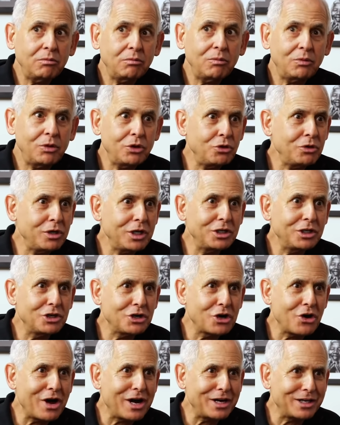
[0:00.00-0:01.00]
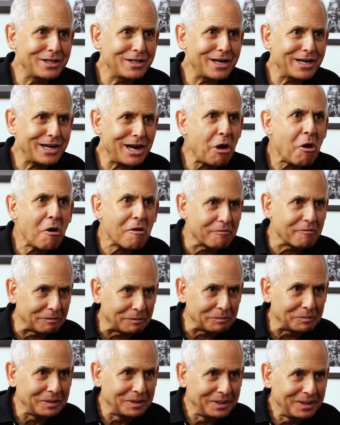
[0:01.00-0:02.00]
Well, you need to know how to take care of them.
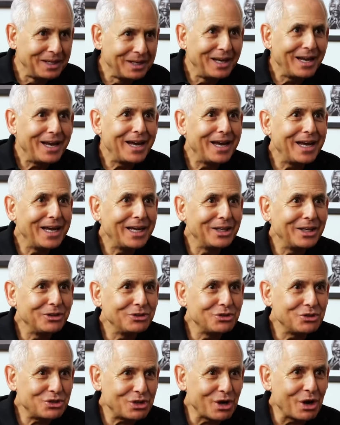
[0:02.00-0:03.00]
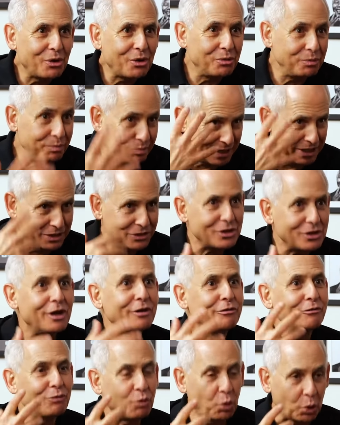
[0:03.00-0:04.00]
Mm. Mm-hmm. And so, based
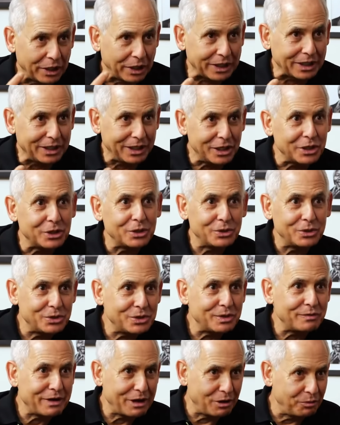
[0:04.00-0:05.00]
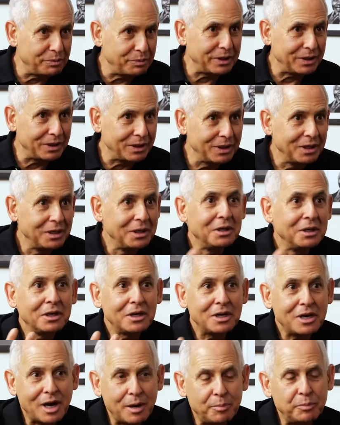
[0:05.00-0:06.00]
on 40 years of helping
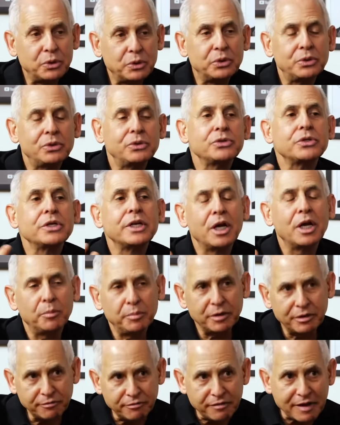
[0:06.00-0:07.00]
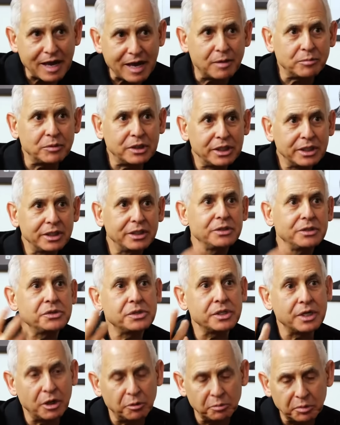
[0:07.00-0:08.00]
couples and helping
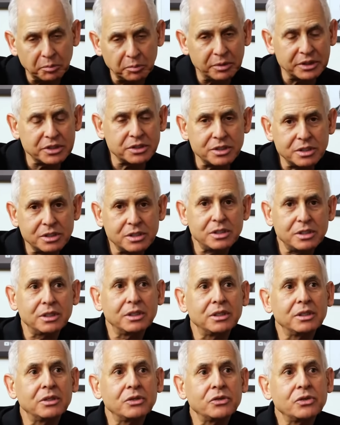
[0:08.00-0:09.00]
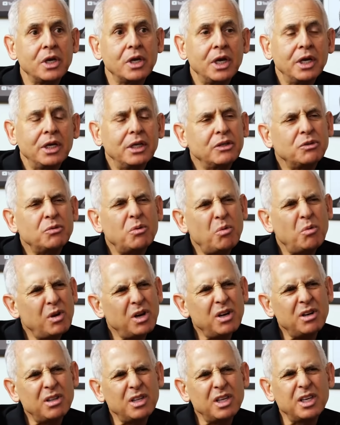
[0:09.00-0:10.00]
families and helping businesses, it's well,
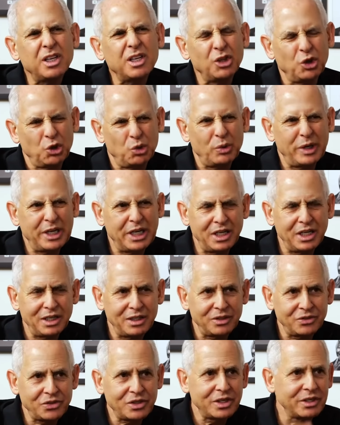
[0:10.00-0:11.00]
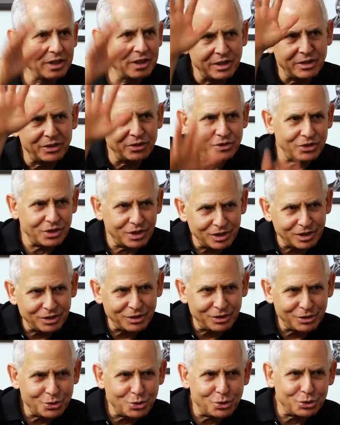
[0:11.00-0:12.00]
what are the ingredients? And there's a
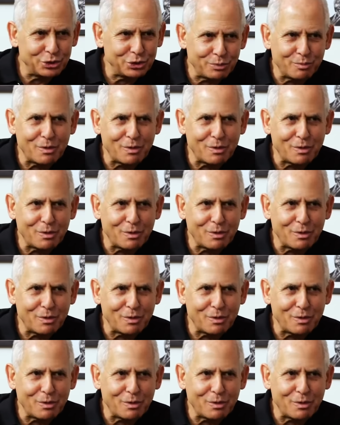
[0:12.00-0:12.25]
cool